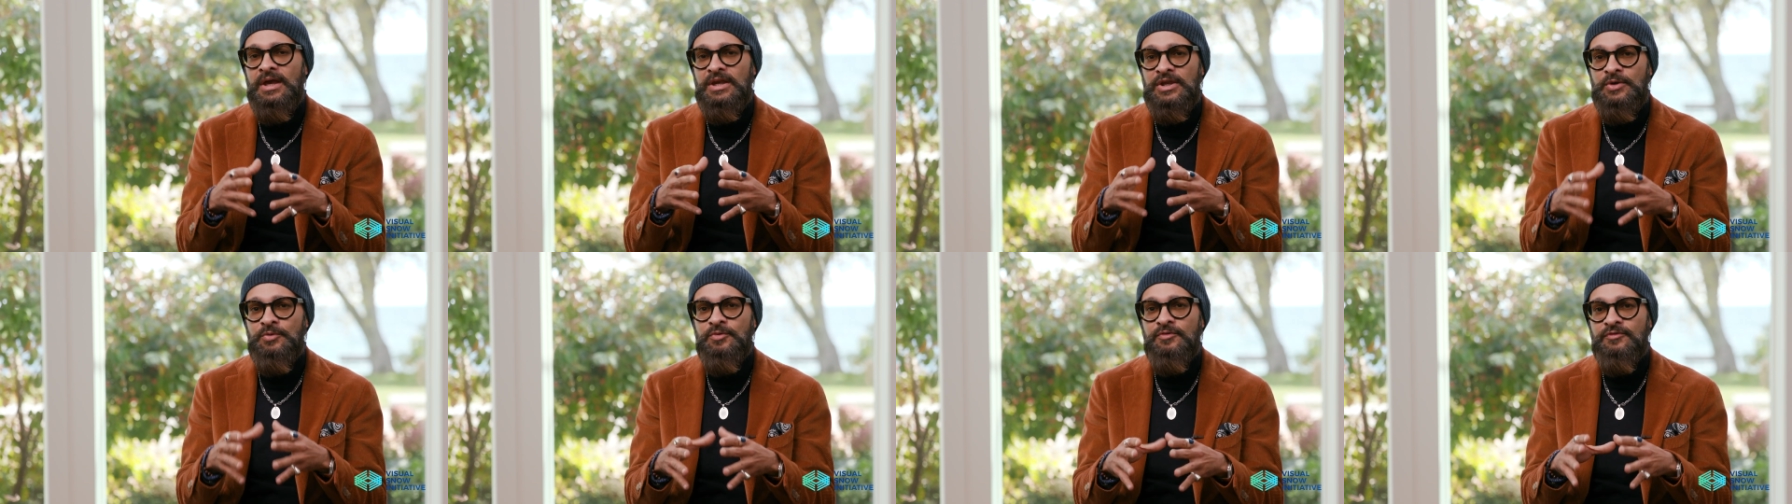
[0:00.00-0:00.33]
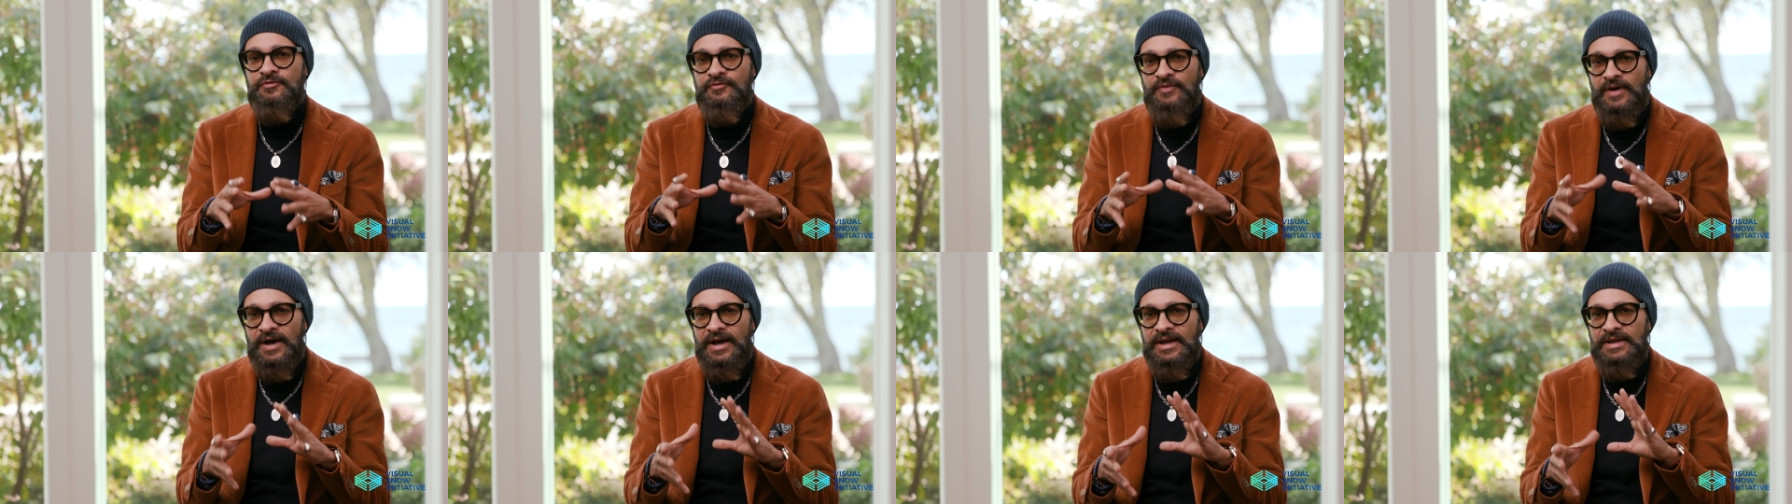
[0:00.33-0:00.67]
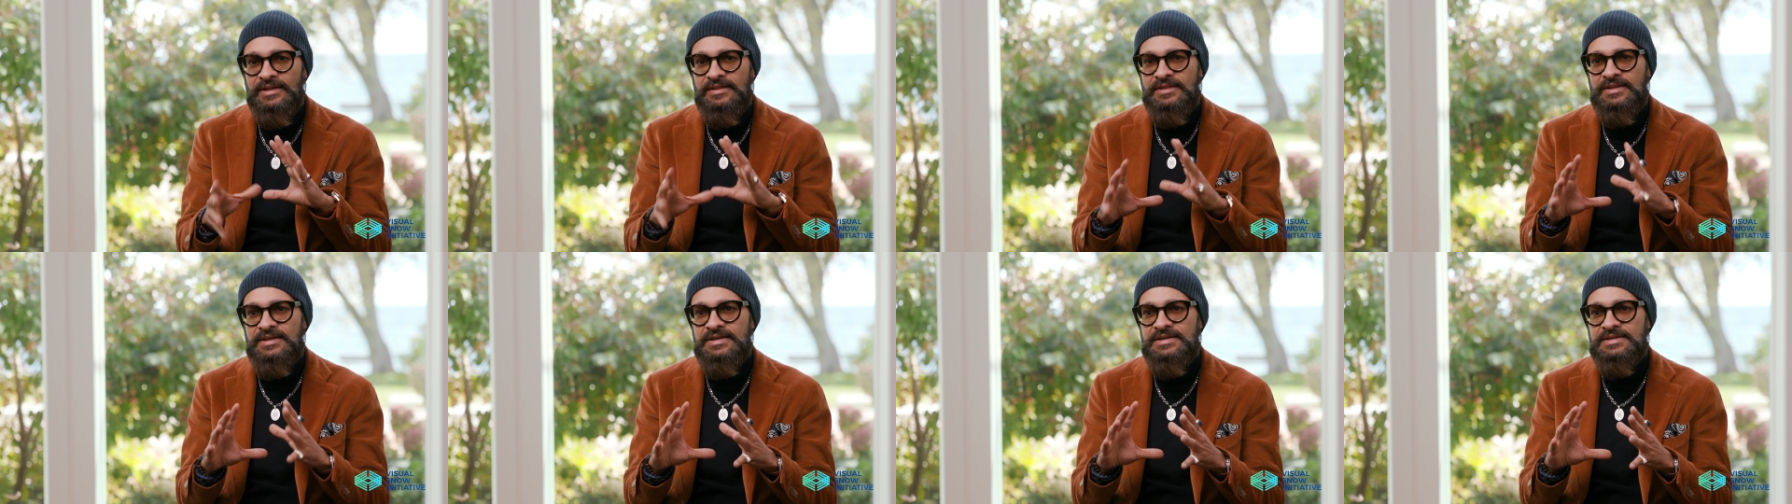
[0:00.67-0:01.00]
you'll
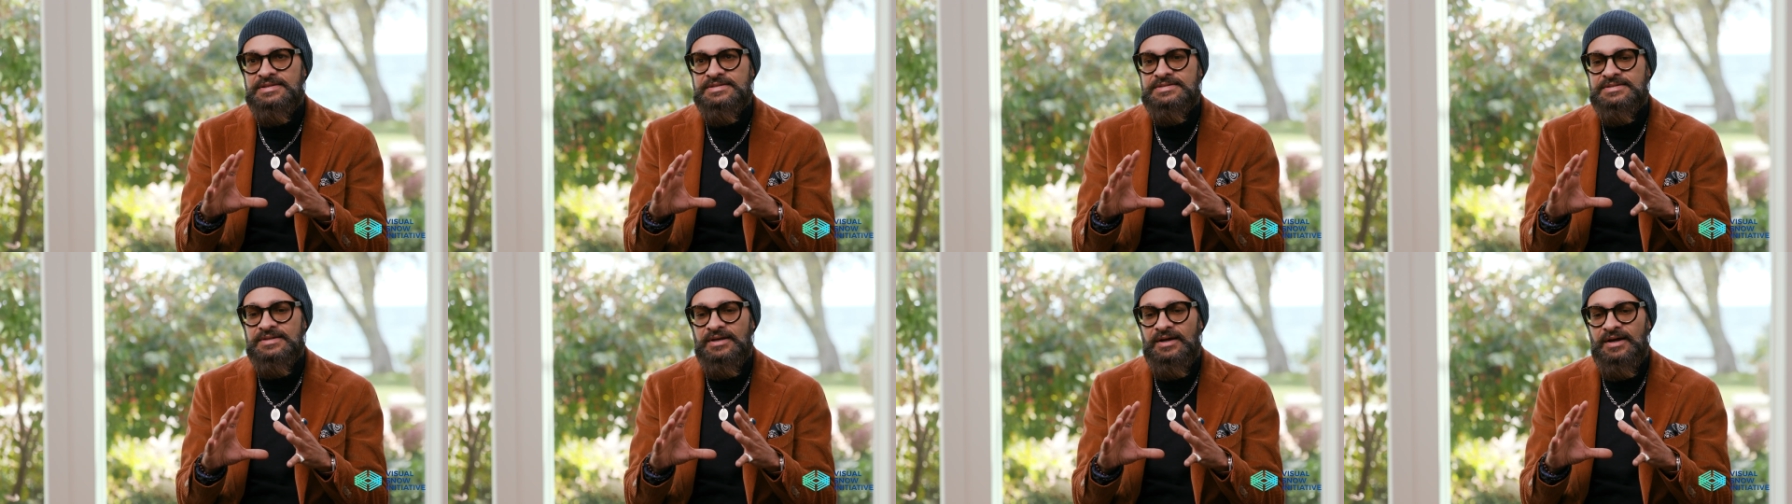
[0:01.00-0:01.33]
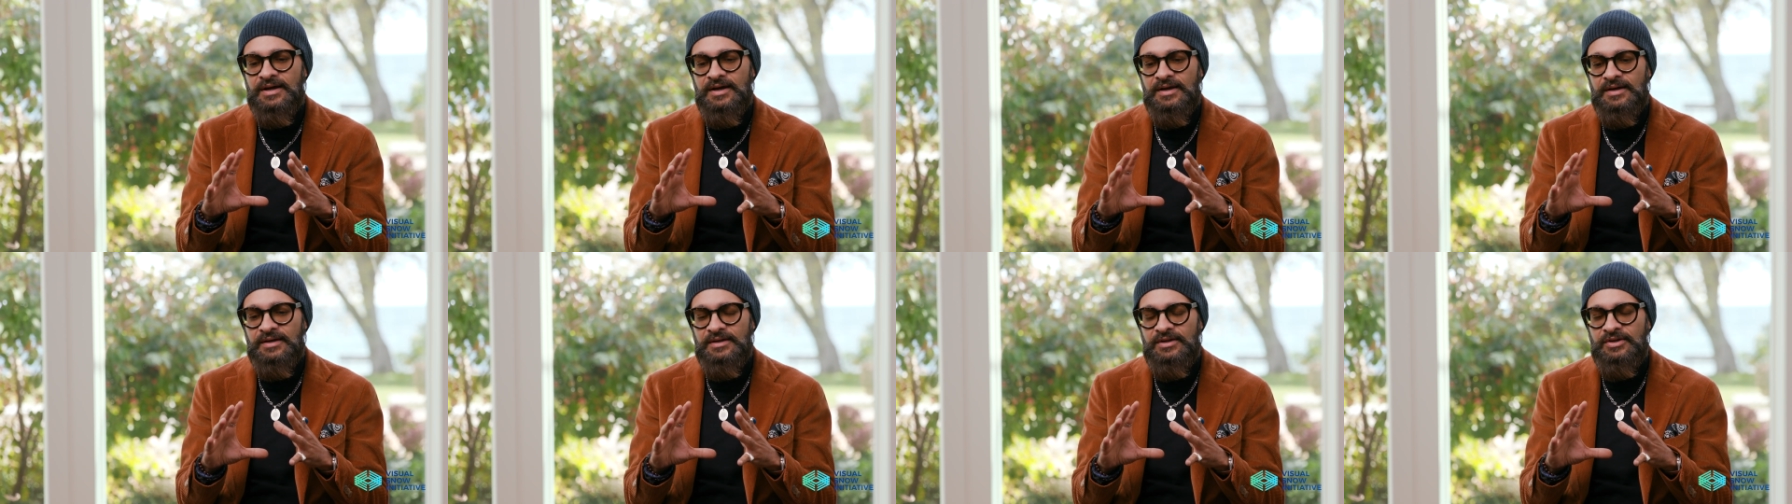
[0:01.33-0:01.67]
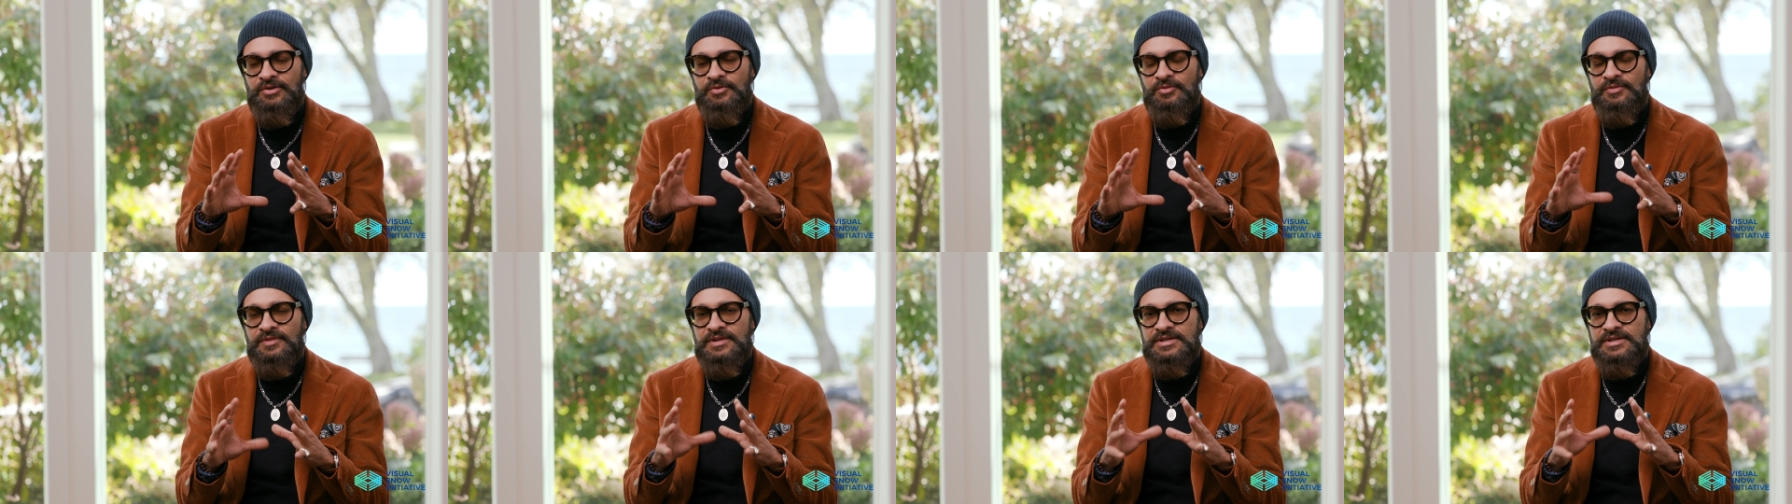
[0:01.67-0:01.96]
find these, uh, you know,